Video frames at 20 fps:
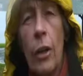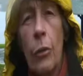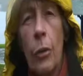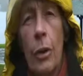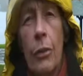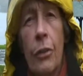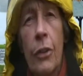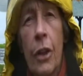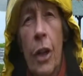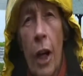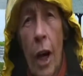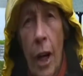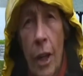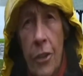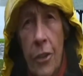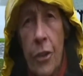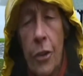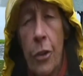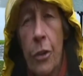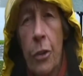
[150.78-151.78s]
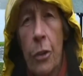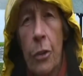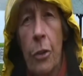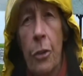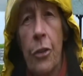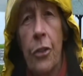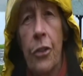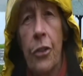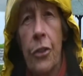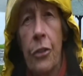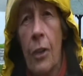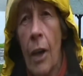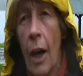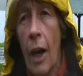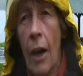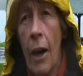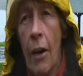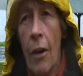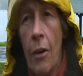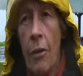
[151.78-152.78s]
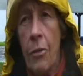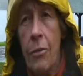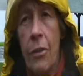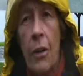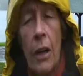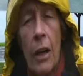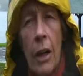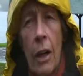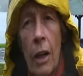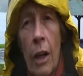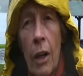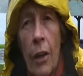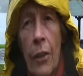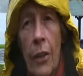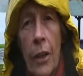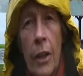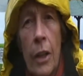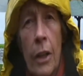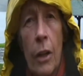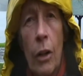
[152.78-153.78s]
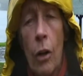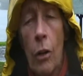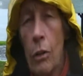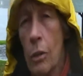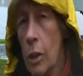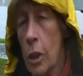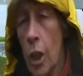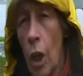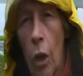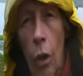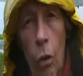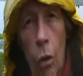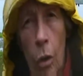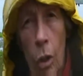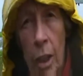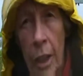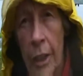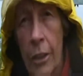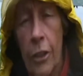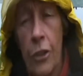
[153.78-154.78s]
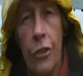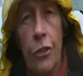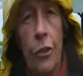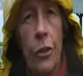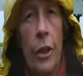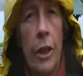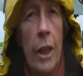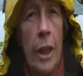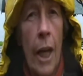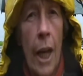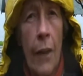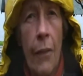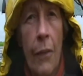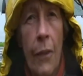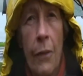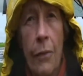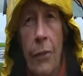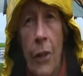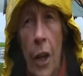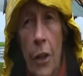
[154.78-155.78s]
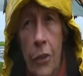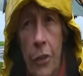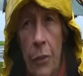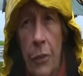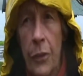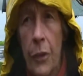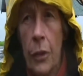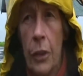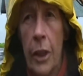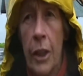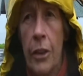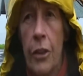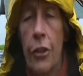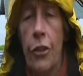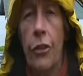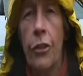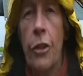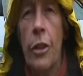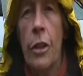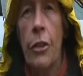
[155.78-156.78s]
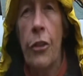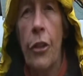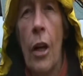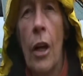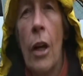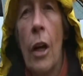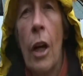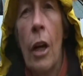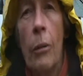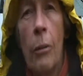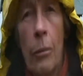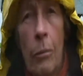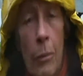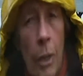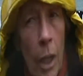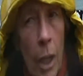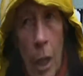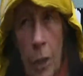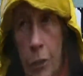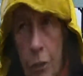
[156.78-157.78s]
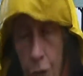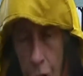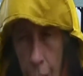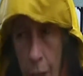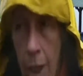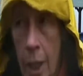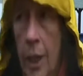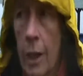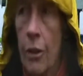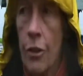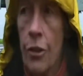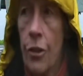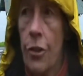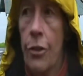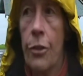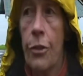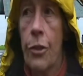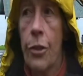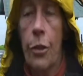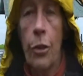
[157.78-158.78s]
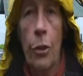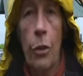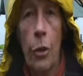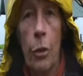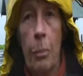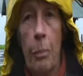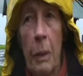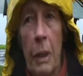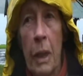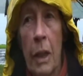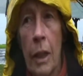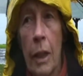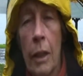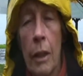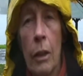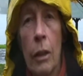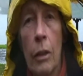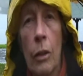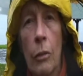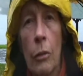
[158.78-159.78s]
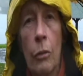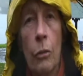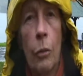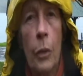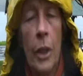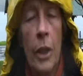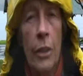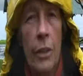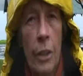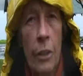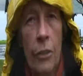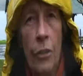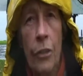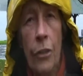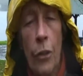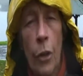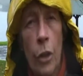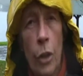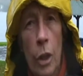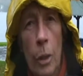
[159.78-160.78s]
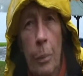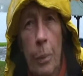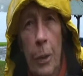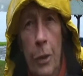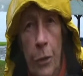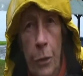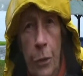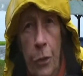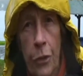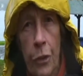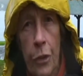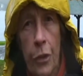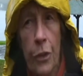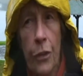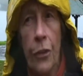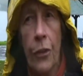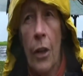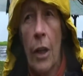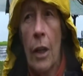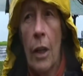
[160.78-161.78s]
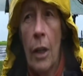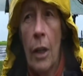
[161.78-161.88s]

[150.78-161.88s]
We've got to have the coal industry and the fossil fuel industries change to being wind and solar producers.